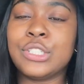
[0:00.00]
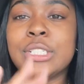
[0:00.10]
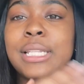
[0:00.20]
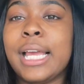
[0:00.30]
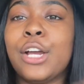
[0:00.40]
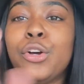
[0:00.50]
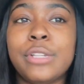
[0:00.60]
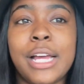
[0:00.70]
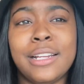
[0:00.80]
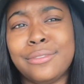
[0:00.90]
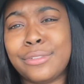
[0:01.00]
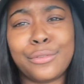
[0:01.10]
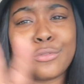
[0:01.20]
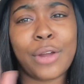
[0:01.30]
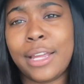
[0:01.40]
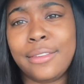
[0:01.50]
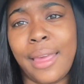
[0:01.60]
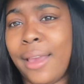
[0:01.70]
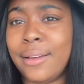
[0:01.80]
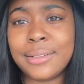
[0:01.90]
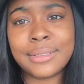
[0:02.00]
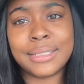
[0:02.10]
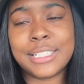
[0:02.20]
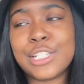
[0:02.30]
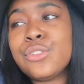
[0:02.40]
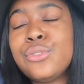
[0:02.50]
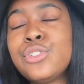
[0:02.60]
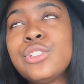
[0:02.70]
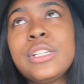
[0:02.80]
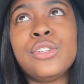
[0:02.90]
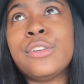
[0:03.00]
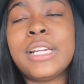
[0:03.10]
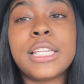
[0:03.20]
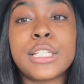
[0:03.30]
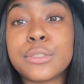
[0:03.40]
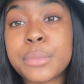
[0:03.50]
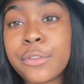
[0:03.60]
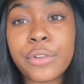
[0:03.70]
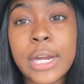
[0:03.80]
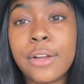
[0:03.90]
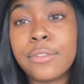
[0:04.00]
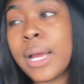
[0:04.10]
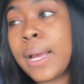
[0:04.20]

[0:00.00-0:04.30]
let go of that afraid thing, because you don't have anything to be afraid of.